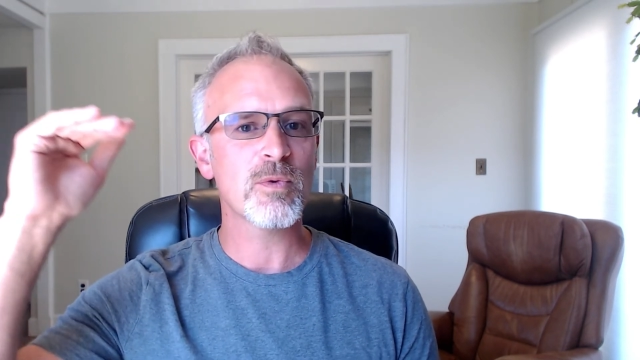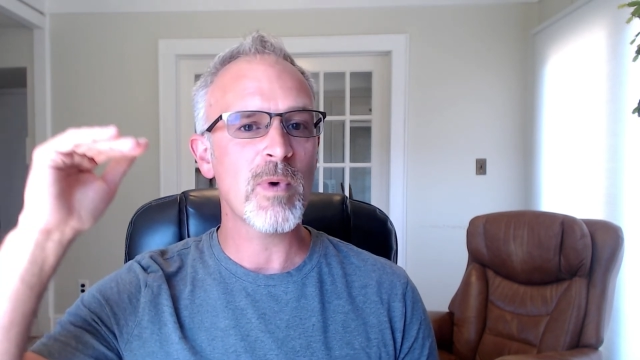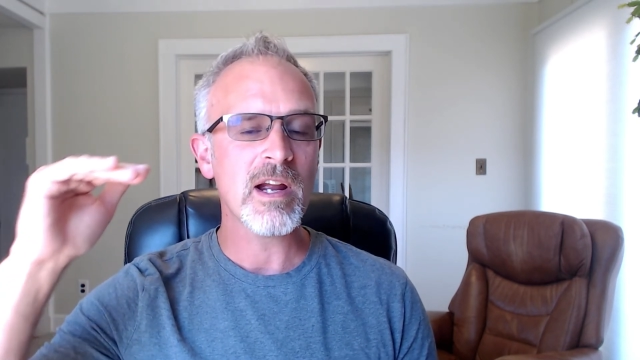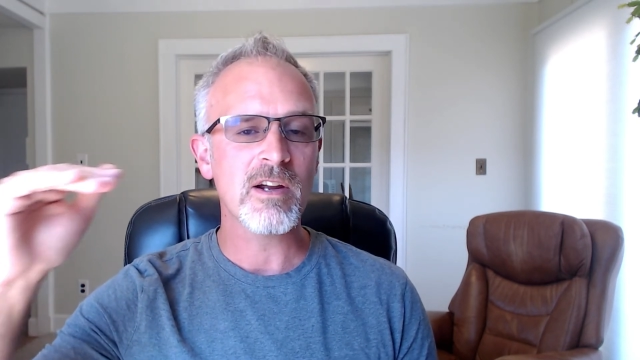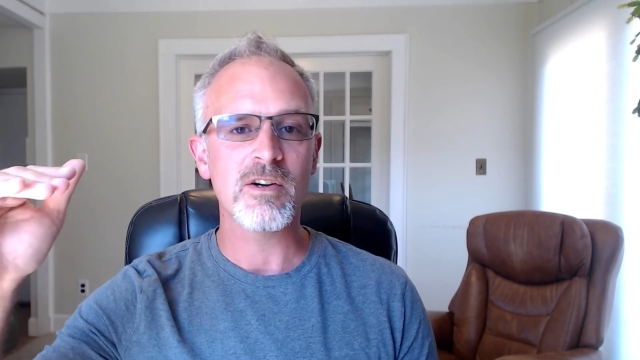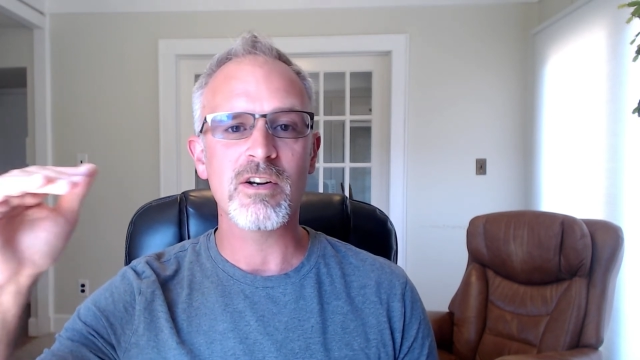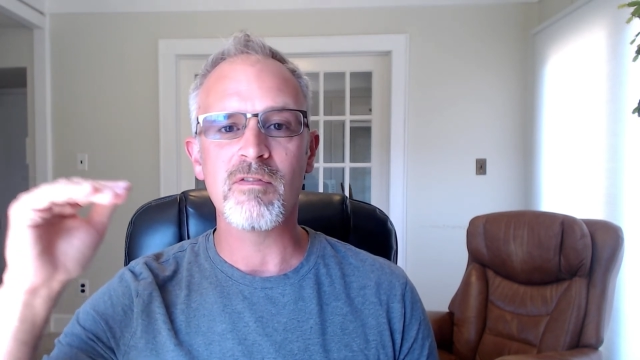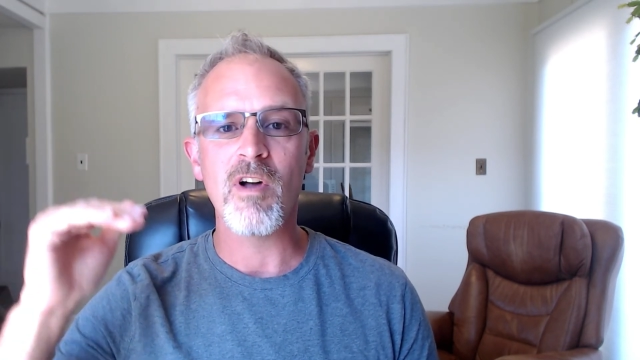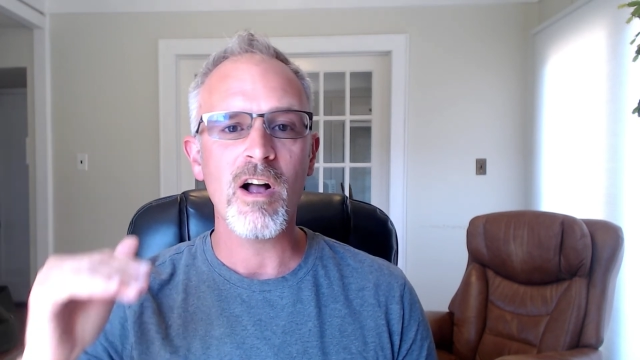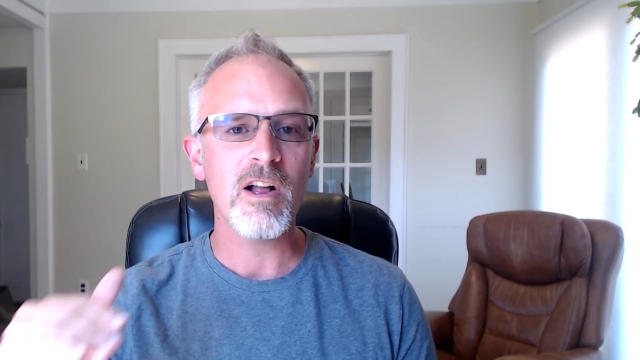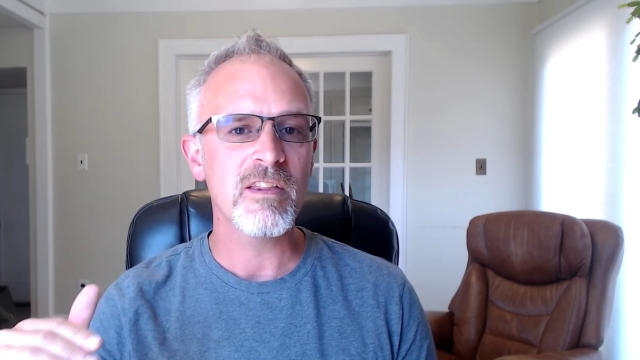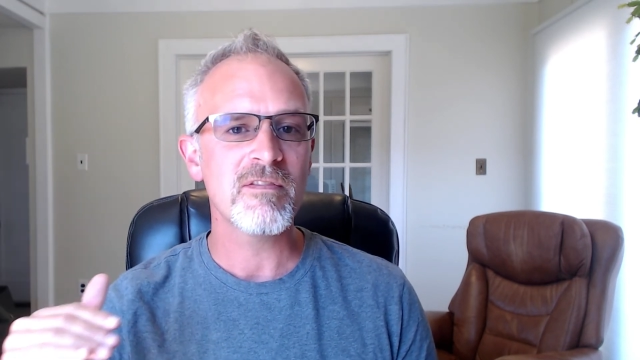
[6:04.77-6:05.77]
record of
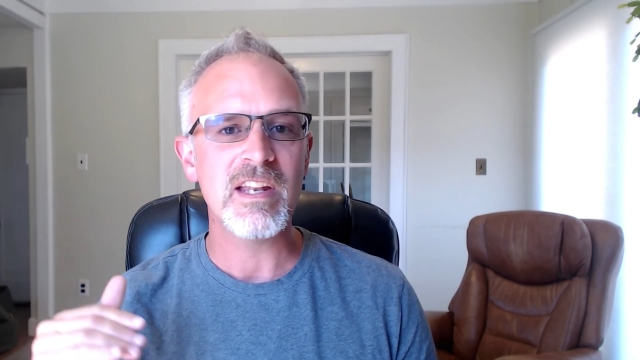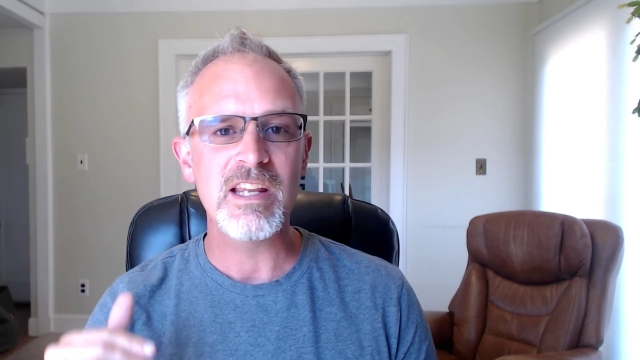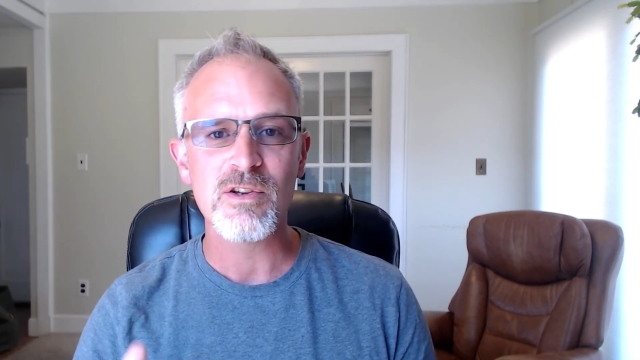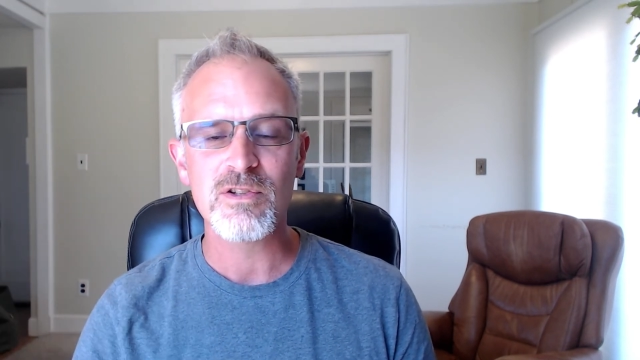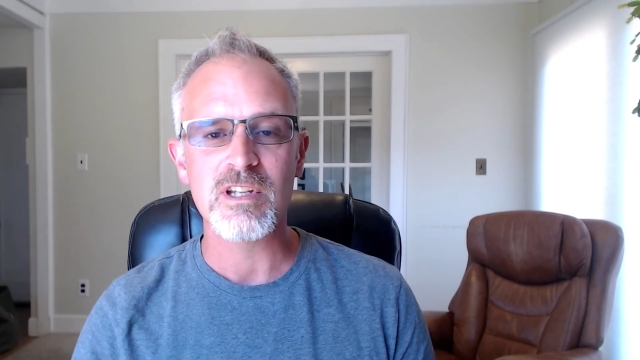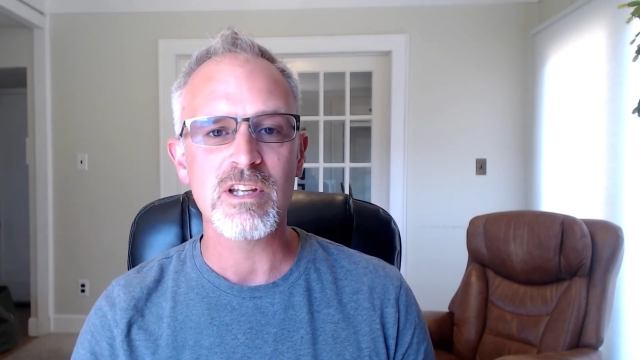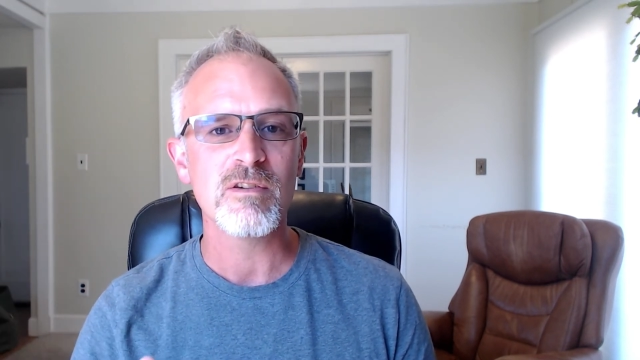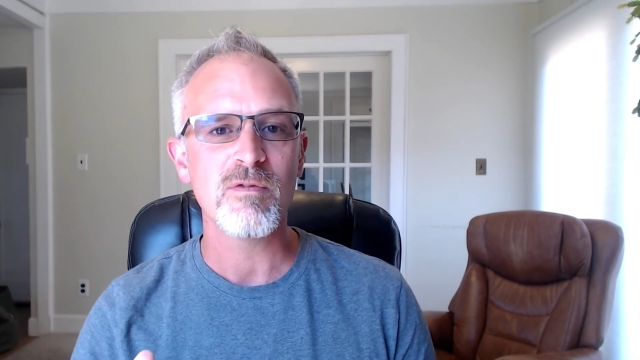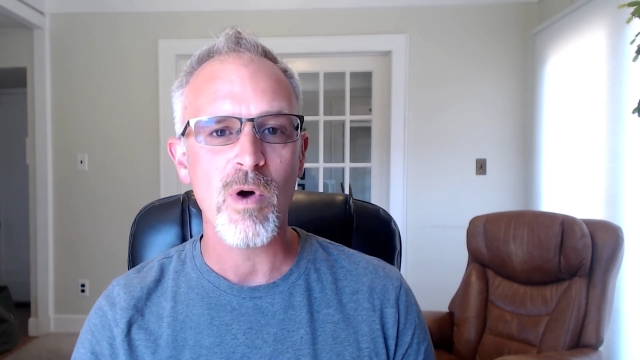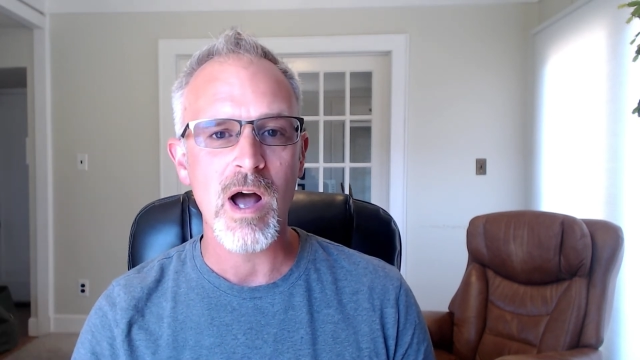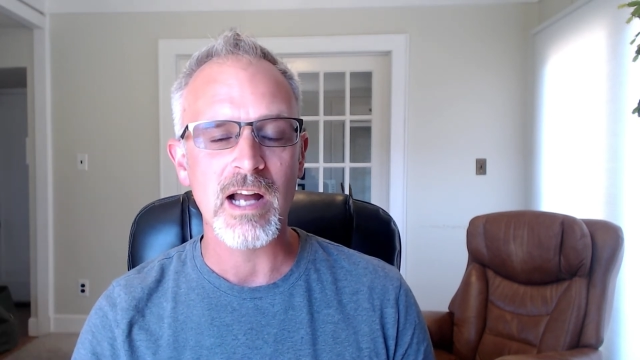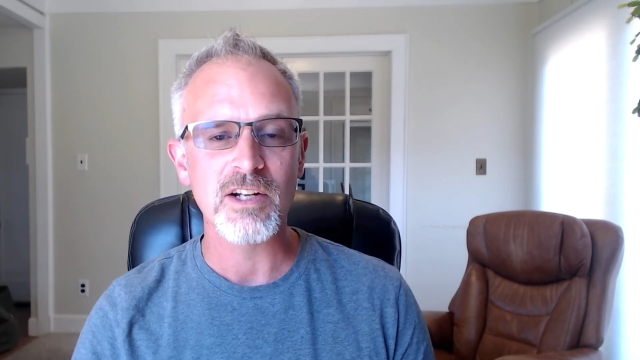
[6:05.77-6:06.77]
all the videos that you've
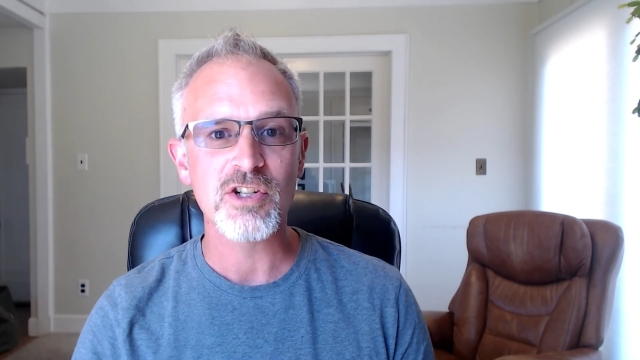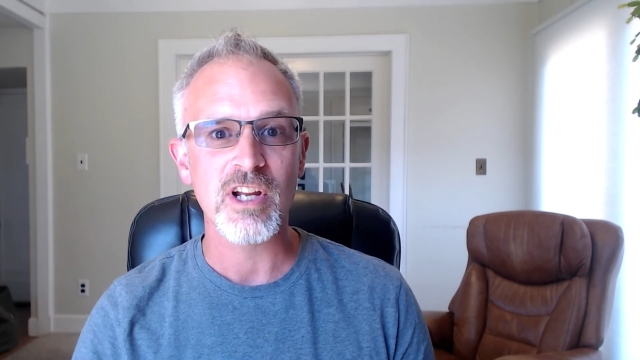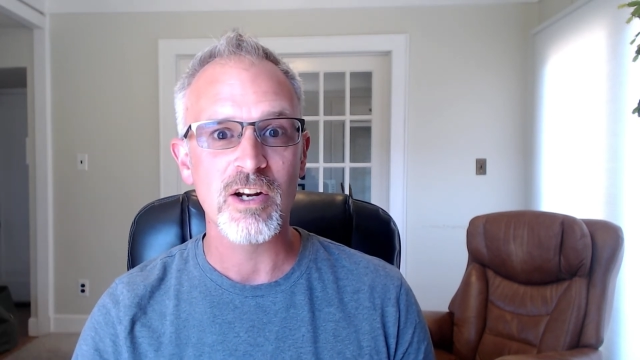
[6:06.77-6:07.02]
watched.